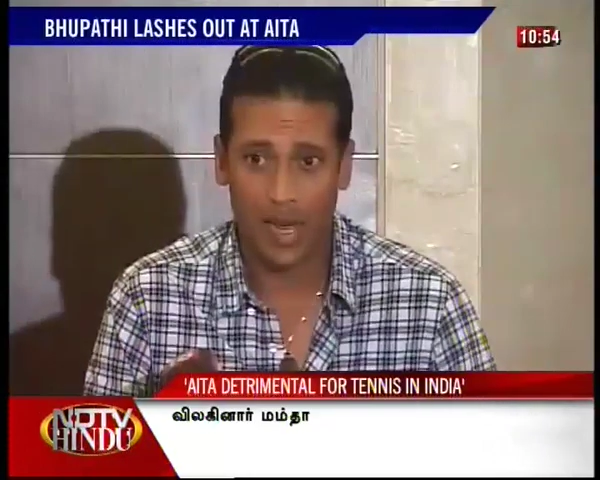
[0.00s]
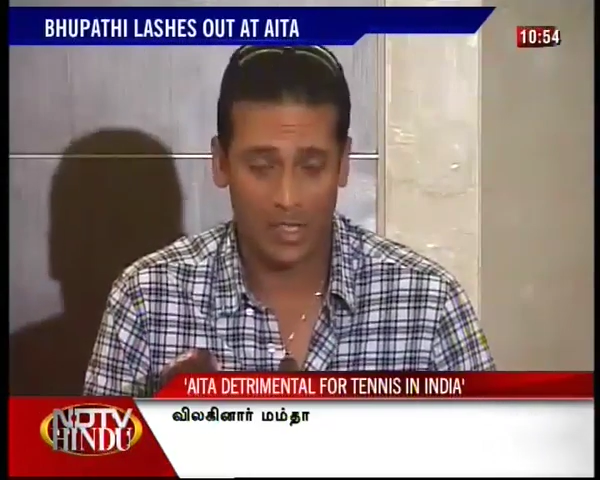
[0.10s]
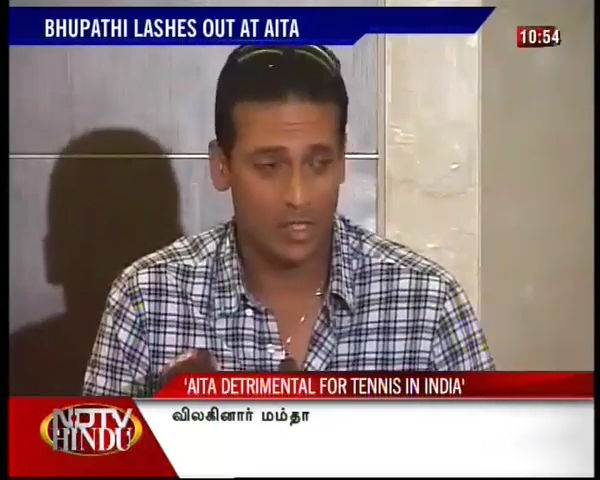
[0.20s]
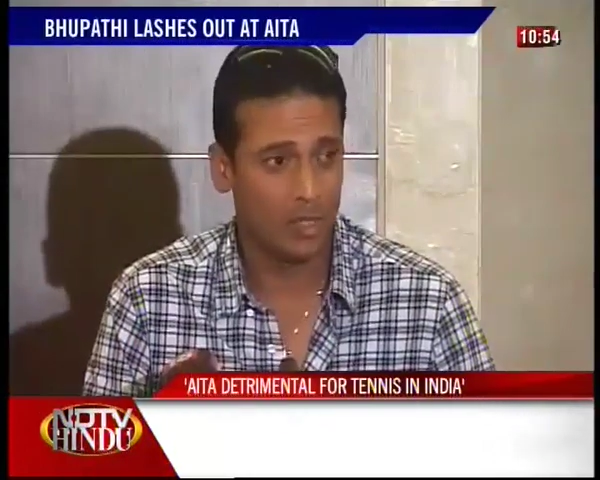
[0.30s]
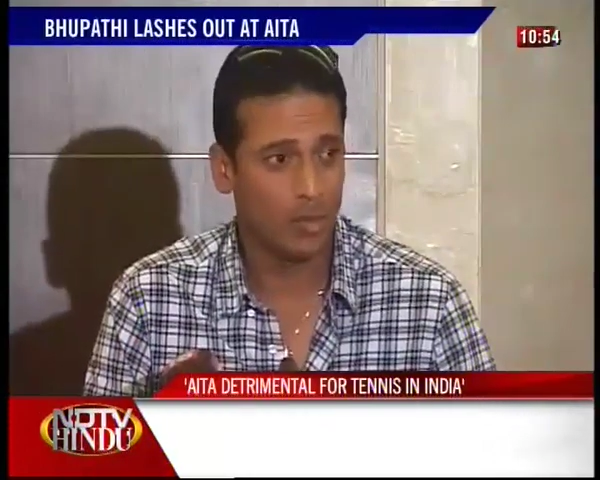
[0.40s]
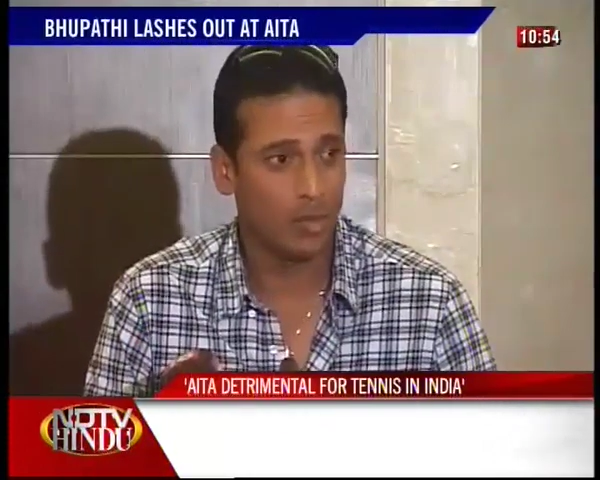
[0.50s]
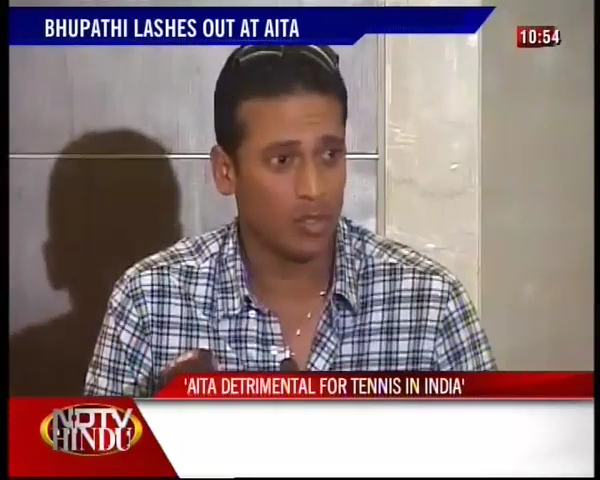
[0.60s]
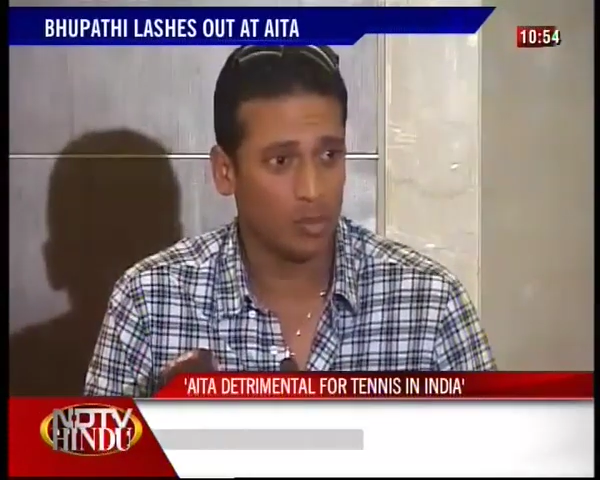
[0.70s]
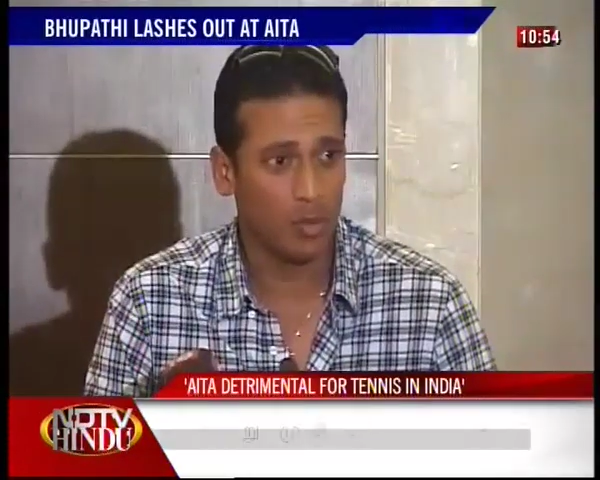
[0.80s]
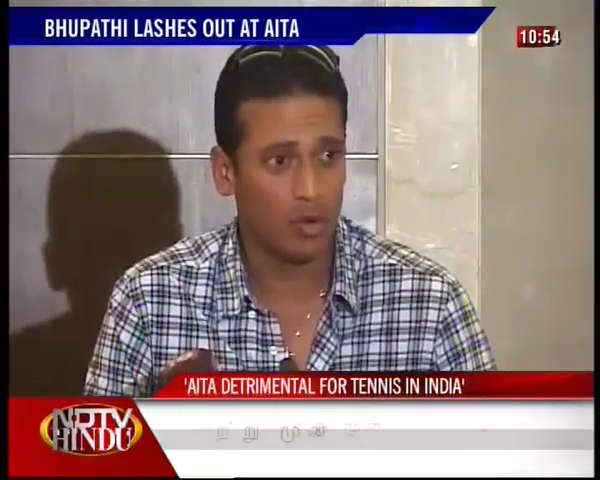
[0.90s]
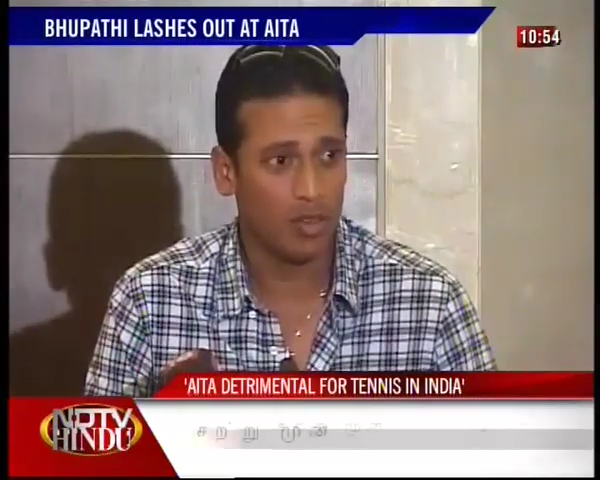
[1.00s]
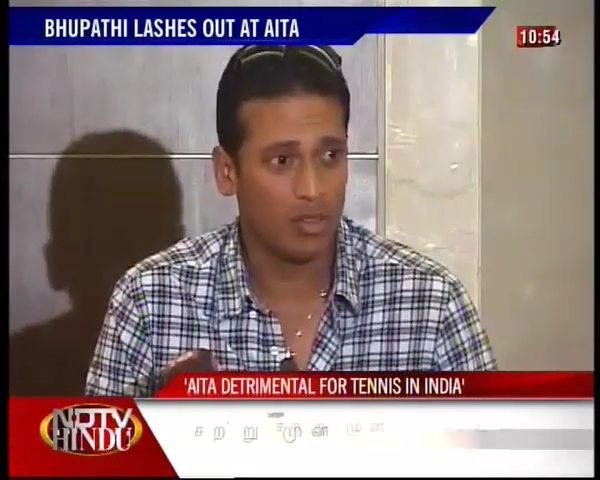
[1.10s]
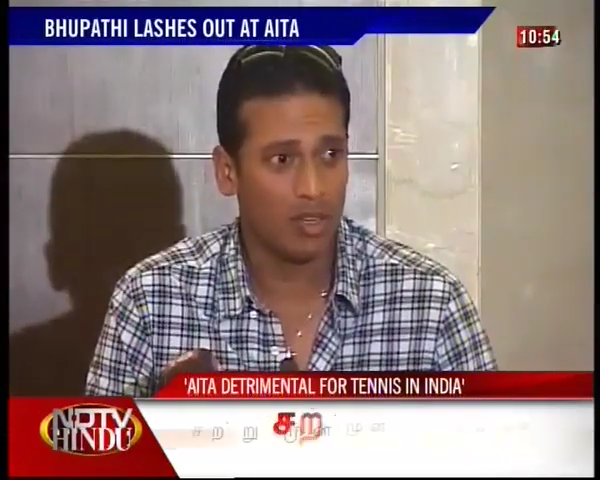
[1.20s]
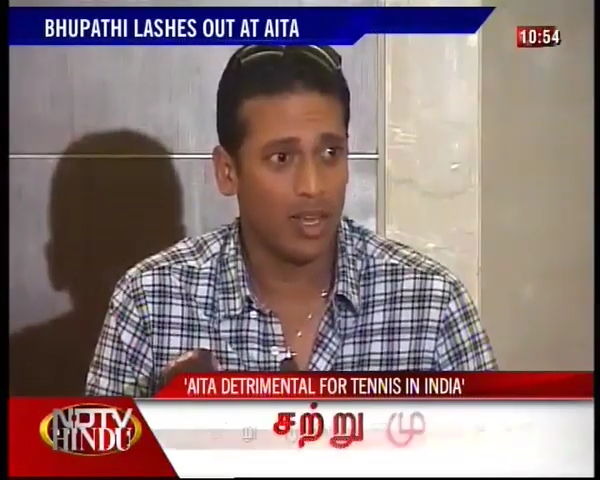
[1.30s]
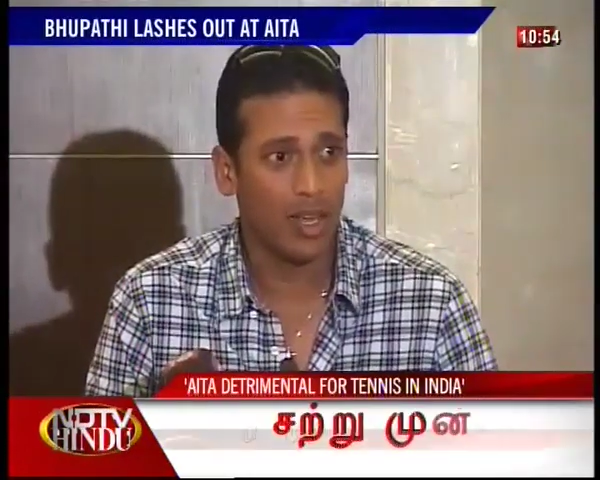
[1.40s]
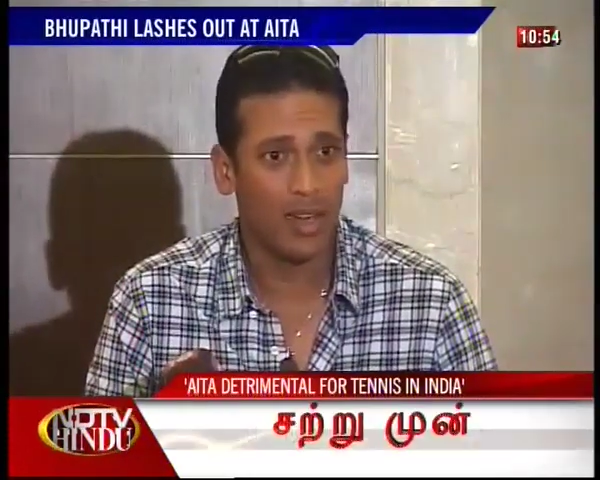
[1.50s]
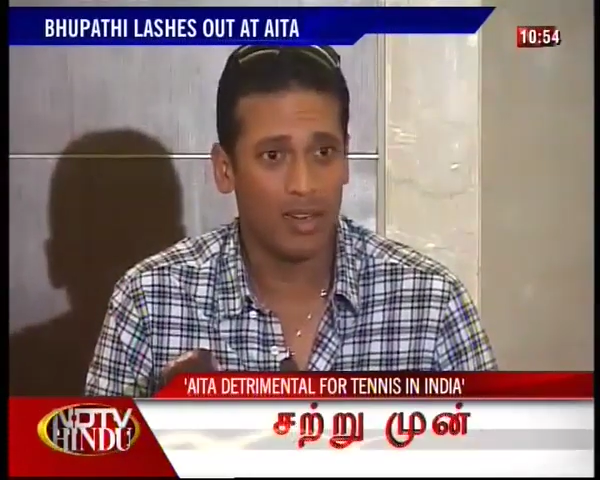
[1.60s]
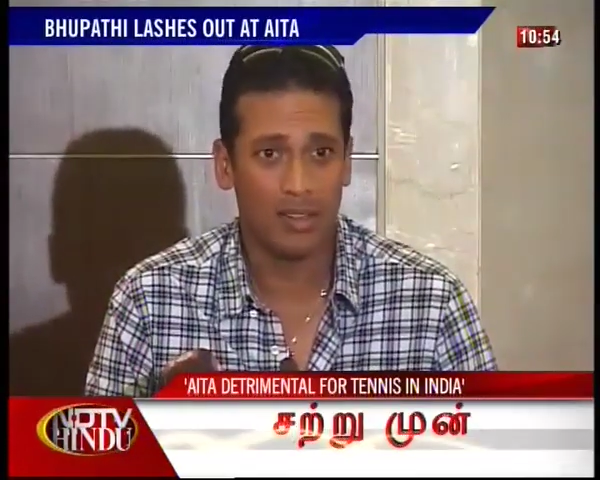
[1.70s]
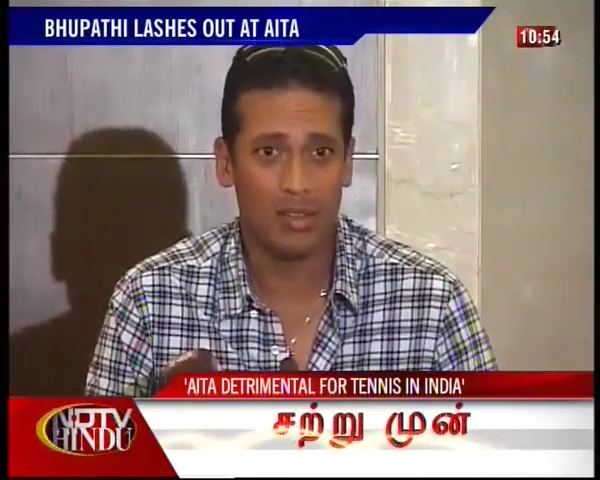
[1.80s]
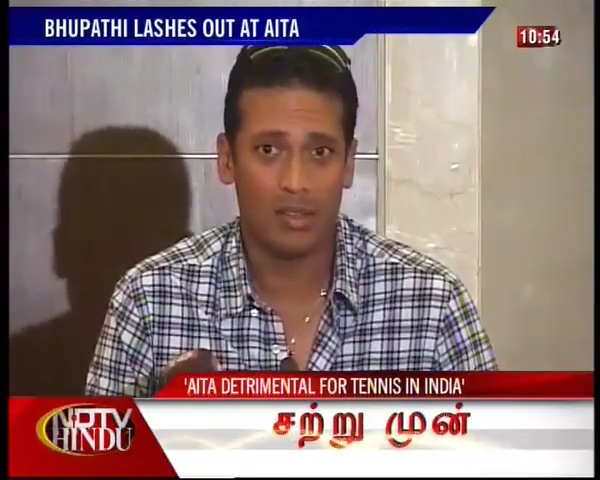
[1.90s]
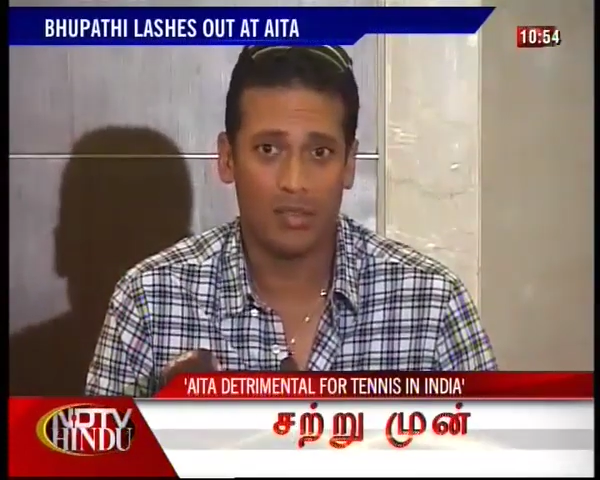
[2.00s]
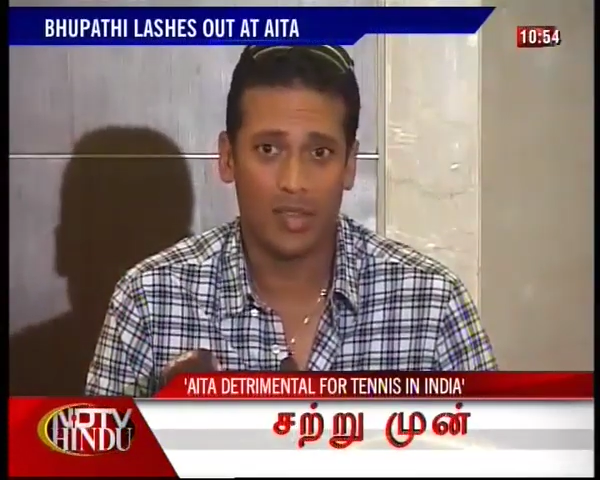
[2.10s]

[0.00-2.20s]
passionate about the sport, and you know,